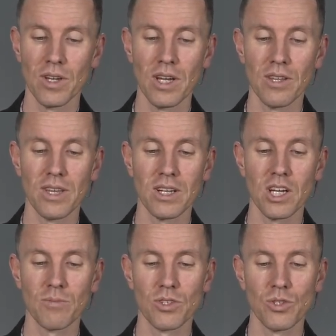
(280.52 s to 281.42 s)
Then
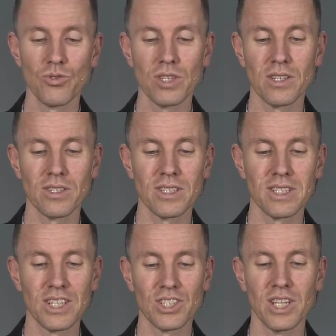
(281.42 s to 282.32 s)
comes a new sentence,
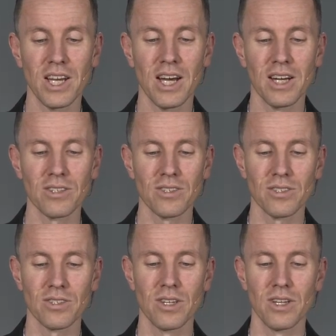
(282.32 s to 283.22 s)
Tadshe ha'aretz.
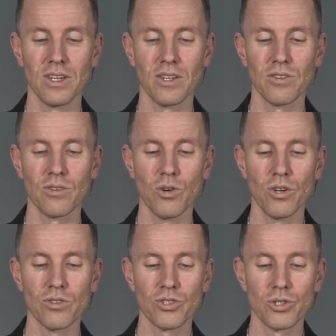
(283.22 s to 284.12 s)
The
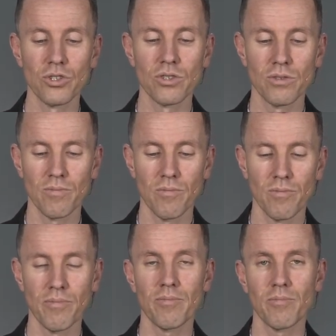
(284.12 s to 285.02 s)
earth should
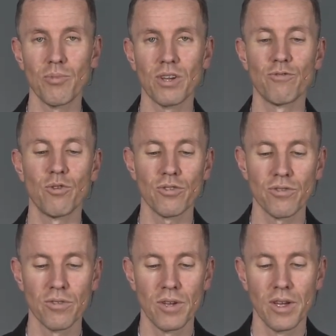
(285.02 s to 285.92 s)
bring forth,
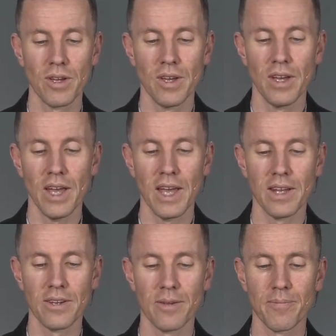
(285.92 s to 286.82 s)

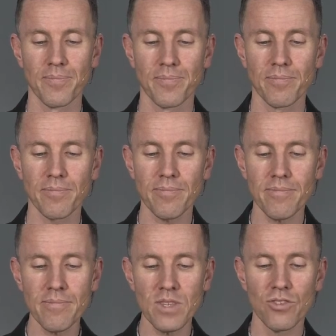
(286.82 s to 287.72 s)
and
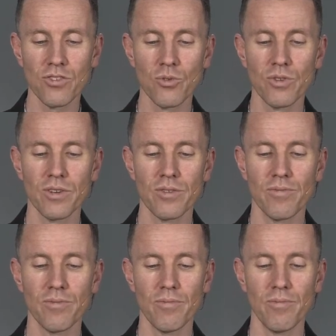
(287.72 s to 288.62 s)
so the
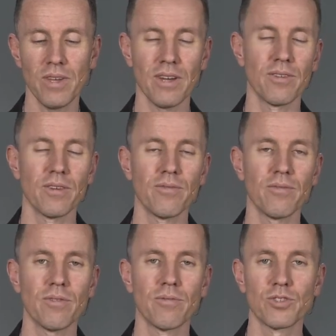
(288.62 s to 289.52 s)

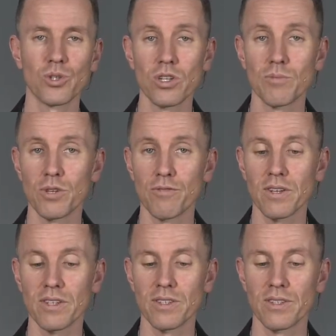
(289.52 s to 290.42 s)
short imperfect
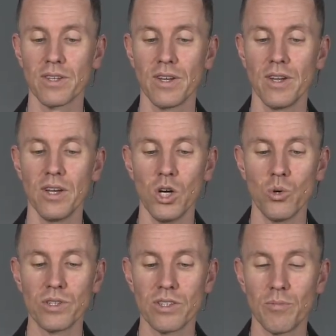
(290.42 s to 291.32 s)
is
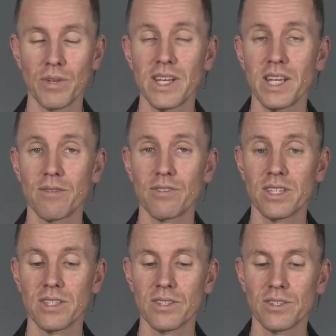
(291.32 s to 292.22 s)
always in the beginning of the
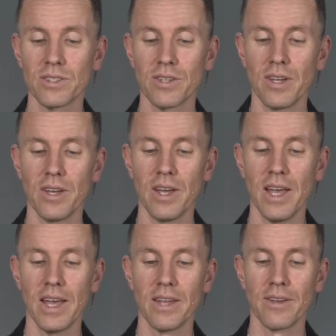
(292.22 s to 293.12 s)
sentence,
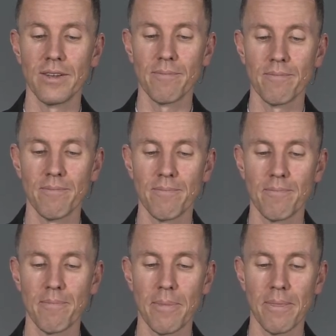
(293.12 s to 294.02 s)
and
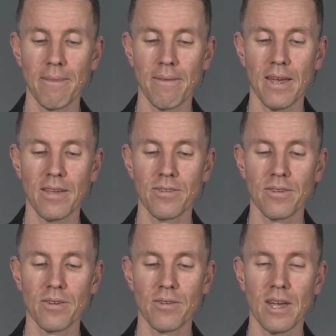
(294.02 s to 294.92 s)
has
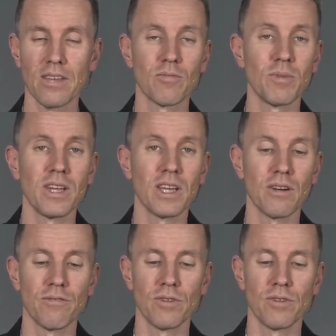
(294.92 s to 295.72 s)
a meaning of